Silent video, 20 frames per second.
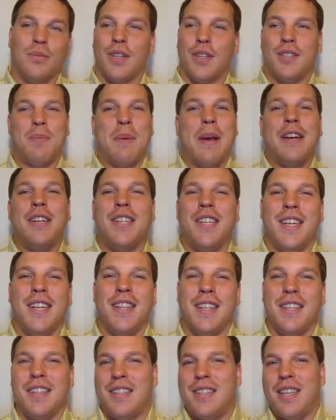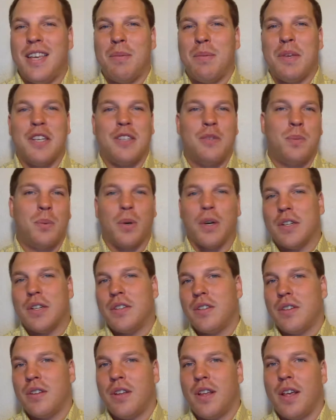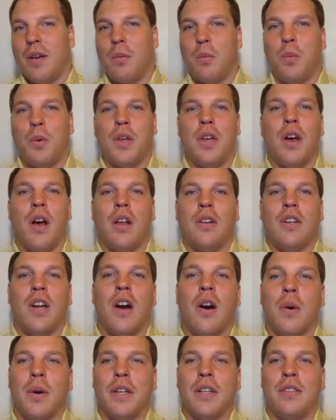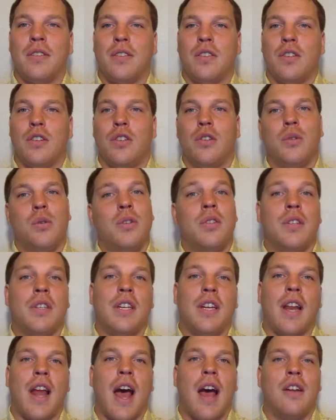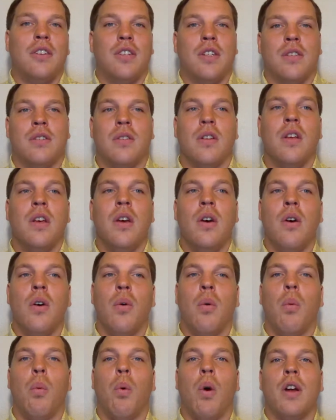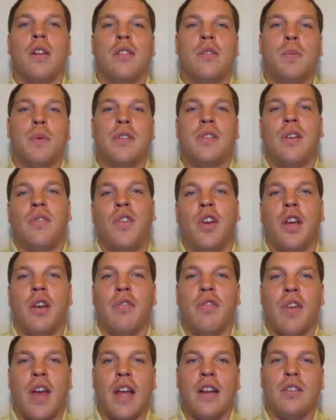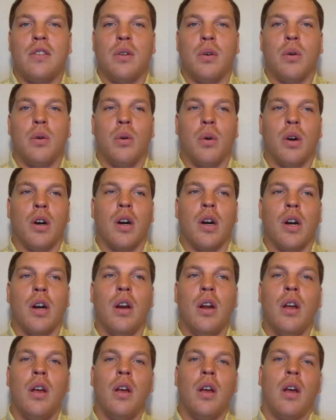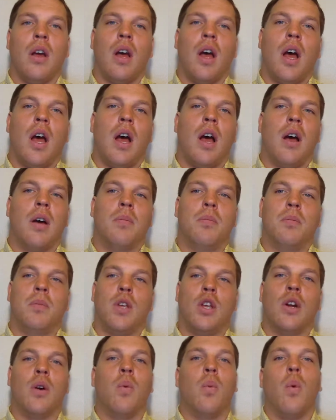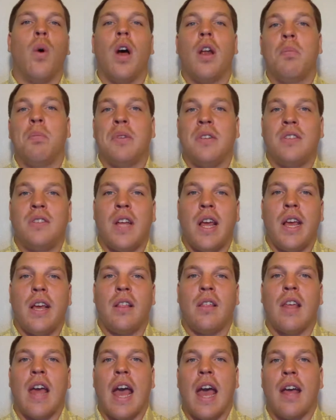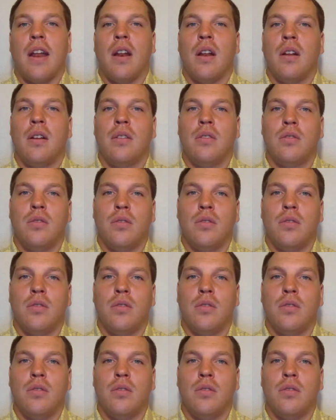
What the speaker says: especially in these team esports, we all know it's usually not just one specific event or, one mistake that